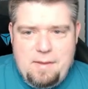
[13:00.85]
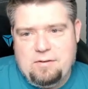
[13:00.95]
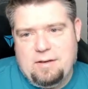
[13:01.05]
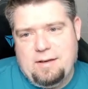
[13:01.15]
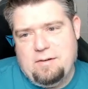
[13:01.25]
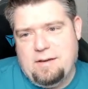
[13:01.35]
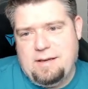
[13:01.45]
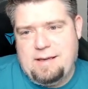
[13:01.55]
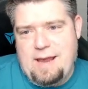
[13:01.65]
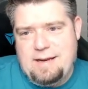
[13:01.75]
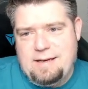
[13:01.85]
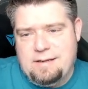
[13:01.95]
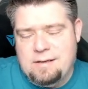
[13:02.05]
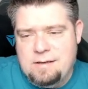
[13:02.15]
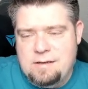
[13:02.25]
Then suddenly you could
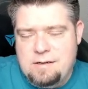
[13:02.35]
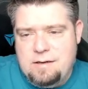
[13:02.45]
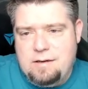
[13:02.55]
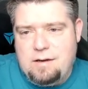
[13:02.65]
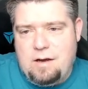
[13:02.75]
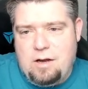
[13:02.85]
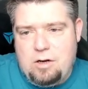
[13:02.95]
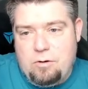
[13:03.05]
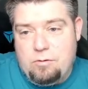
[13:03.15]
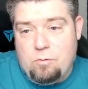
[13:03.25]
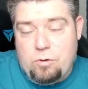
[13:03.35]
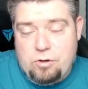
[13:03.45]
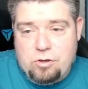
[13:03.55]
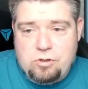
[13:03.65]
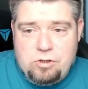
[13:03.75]
gain a load, or
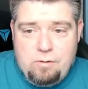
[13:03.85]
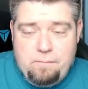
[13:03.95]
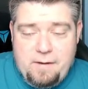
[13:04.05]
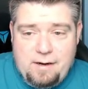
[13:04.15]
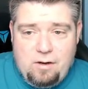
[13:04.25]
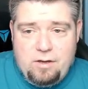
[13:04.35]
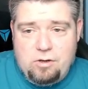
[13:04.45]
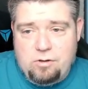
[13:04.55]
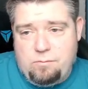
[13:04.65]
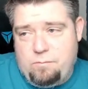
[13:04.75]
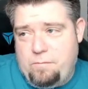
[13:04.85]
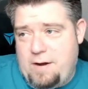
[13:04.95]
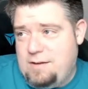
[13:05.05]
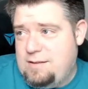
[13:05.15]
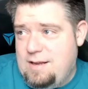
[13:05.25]
you could do a thing like you could
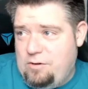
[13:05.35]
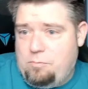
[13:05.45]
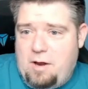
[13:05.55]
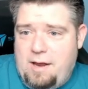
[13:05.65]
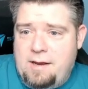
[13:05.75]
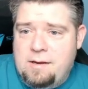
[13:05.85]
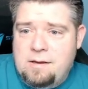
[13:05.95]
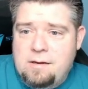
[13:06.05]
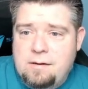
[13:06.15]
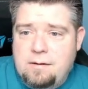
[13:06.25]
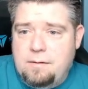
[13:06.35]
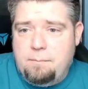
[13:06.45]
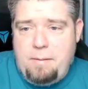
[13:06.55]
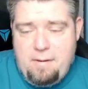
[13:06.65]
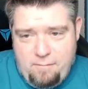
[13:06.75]
face this way,
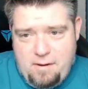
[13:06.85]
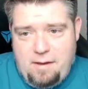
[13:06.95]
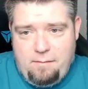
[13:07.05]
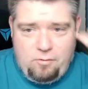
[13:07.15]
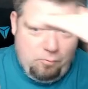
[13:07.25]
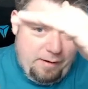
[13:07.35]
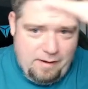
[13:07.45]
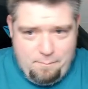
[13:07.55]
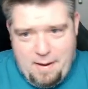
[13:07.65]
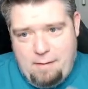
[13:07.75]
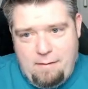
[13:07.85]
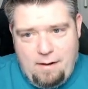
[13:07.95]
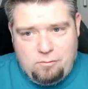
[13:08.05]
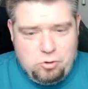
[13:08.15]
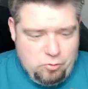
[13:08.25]
pivot, swing the
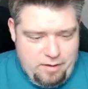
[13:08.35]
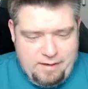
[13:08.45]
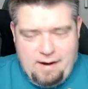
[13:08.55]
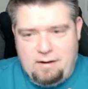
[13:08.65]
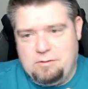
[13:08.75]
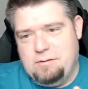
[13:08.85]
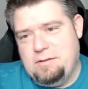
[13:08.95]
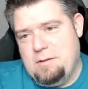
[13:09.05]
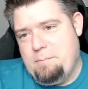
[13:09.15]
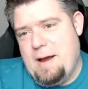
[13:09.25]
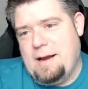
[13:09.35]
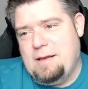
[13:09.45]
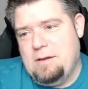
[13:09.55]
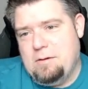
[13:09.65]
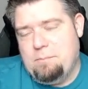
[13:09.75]
background, join a character into the
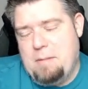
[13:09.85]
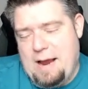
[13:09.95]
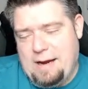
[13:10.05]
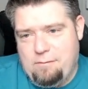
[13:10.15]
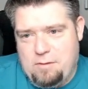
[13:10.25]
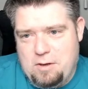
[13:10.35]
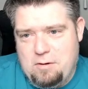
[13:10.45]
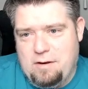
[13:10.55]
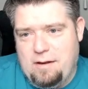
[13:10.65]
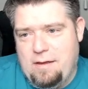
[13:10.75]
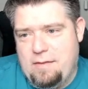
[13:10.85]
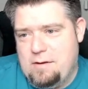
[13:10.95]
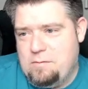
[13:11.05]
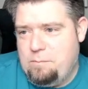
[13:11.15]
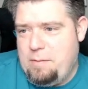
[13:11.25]
back of the unit, and
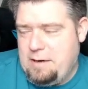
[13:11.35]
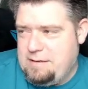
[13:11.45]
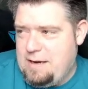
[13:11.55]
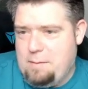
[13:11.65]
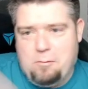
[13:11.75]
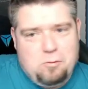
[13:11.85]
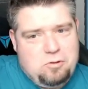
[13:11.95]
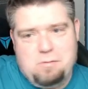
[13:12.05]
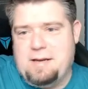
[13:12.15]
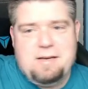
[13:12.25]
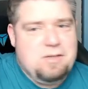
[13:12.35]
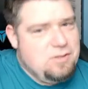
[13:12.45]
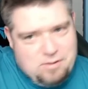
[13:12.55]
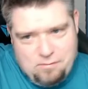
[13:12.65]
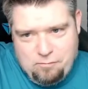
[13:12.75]
then teleport 20
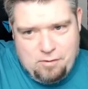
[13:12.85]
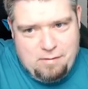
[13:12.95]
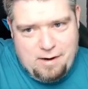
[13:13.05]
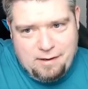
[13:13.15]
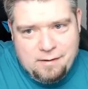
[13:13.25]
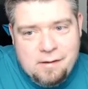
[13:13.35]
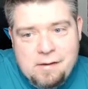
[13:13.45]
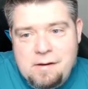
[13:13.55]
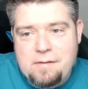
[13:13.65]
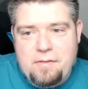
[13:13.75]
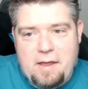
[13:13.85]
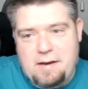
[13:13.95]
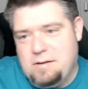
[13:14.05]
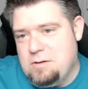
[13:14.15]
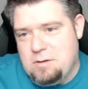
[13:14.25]
inches to the front rank,
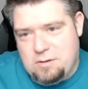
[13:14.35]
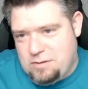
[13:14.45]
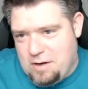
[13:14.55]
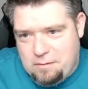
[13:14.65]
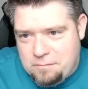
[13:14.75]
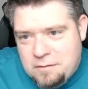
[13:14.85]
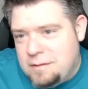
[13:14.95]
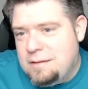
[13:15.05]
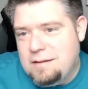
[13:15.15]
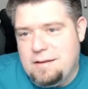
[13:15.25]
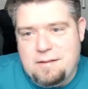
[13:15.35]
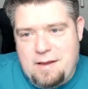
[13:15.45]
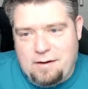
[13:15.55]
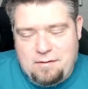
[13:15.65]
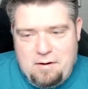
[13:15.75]
then do your stuff in the
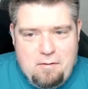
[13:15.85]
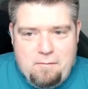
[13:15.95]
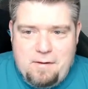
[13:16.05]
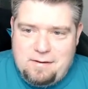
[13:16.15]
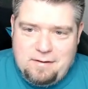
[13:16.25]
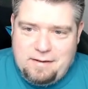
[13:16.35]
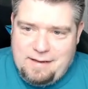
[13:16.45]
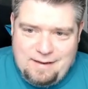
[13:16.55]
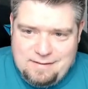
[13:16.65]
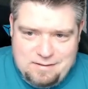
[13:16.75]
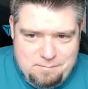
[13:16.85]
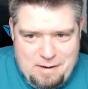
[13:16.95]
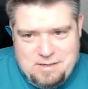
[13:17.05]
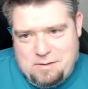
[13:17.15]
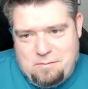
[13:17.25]
next hero phase, like cast and
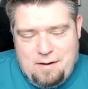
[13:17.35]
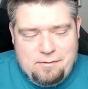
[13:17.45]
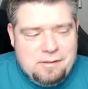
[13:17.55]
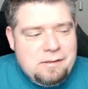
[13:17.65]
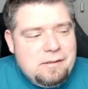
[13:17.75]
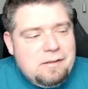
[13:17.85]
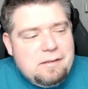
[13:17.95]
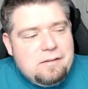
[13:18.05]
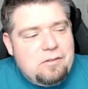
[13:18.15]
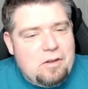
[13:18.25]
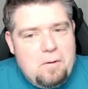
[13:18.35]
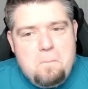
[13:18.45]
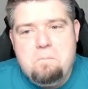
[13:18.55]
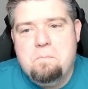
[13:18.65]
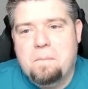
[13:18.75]
magic or whatever.
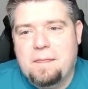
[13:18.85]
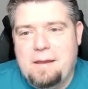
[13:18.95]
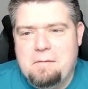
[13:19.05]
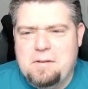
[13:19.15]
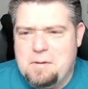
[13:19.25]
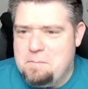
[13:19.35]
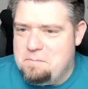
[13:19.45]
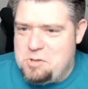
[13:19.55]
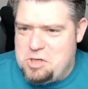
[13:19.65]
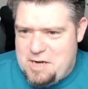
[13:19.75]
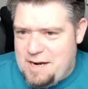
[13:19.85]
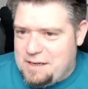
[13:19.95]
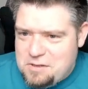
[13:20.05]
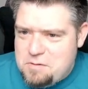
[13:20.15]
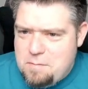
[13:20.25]
So there is some
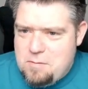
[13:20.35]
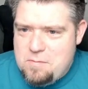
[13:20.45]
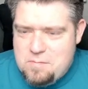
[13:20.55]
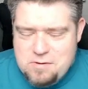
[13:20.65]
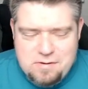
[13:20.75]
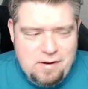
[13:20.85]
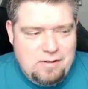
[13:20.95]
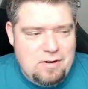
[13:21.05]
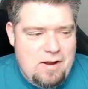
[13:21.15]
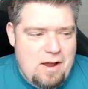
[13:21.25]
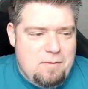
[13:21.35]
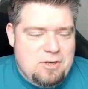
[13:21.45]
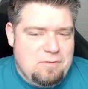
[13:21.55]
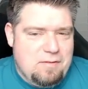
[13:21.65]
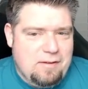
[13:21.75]
shenanigans with movement. I don't know how
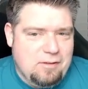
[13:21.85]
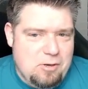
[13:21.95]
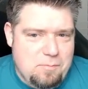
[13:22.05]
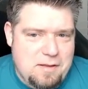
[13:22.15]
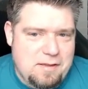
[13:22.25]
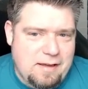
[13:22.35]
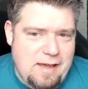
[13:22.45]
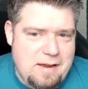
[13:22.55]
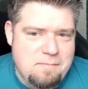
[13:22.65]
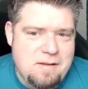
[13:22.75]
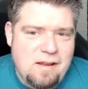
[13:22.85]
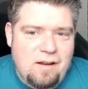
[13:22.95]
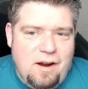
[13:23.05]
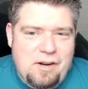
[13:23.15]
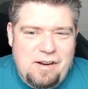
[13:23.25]
much of that's going to be in the game.
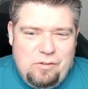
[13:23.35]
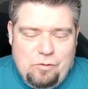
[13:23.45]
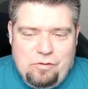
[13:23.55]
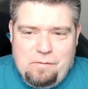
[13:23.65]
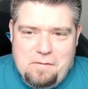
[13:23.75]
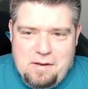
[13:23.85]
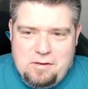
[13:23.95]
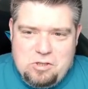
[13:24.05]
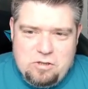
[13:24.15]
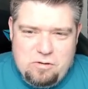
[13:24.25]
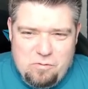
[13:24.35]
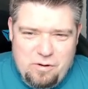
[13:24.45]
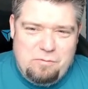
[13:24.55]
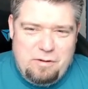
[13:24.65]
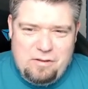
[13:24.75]
And that sort of stuff that the studio
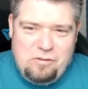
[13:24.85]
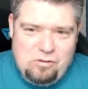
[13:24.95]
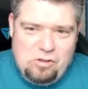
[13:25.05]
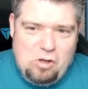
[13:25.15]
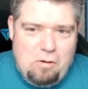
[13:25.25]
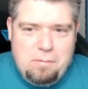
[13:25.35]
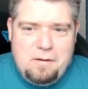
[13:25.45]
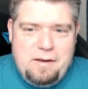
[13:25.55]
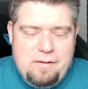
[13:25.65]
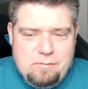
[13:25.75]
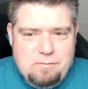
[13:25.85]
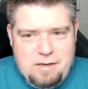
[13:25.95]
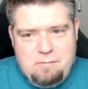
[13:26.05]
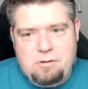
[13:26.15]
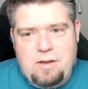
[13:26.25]
always wanted to stop and never
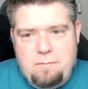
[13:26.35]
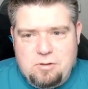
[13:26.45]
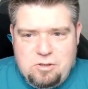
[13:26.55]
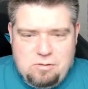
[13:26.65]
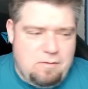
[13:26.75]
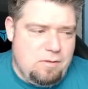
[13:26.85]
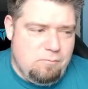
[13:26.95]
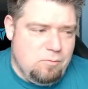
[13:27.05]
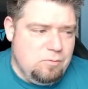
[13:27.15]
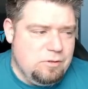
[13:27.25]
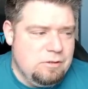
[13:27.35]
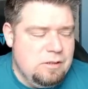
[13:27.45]
really was able to do it with the rules.